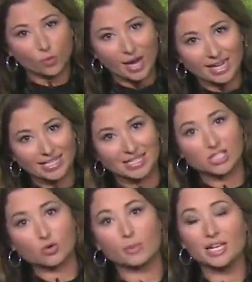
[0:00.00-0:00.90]
rain as
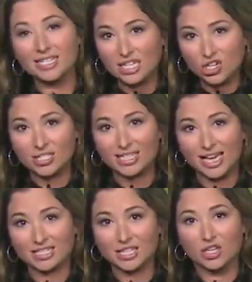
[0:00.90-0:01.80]
this storm continues to
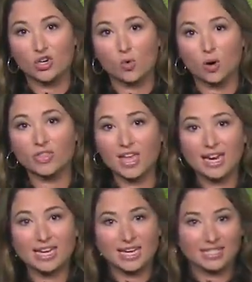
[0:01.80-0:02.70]
head to the north
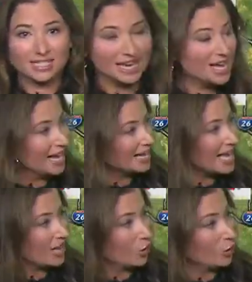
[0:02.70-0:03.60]
and east.
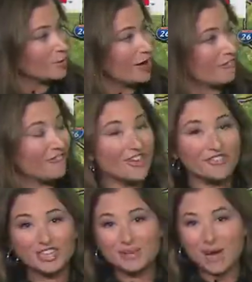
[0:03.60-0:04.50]
Again, only about
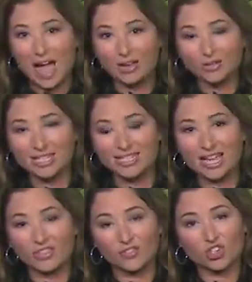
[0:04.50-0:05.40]
50 miles
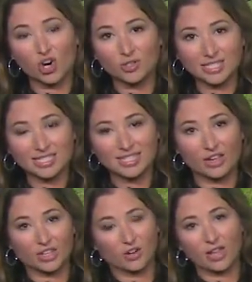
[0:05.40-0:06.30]
south of Charleston,
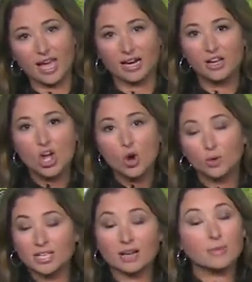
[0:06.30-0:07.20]
South Carolina.
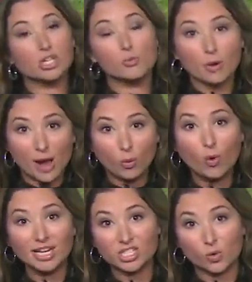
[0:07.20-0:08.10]
We'll talk much more about
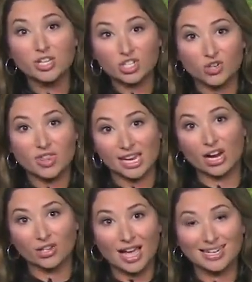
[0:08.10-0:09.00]
what it's going to do to the
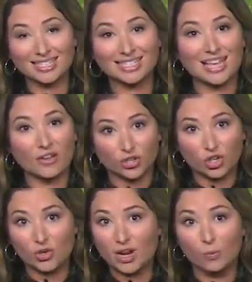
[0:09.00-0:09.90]
Carolinas this
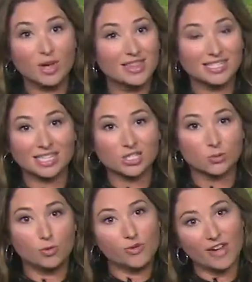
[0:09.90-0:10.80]
afternoon and when this
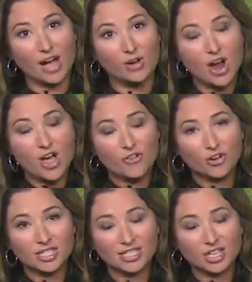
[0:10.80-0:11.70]
system will move out.
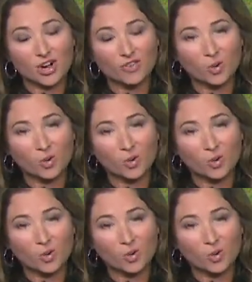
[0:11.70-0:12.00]
First, let's head over